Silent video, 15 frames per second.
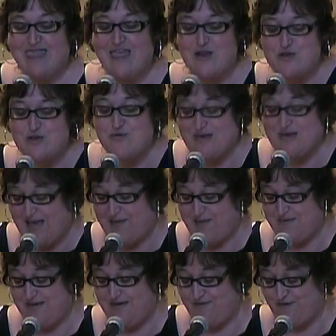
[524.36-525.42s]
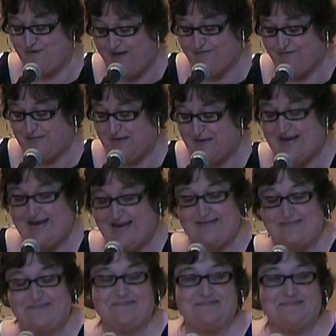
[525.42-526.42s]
That you came for everybody.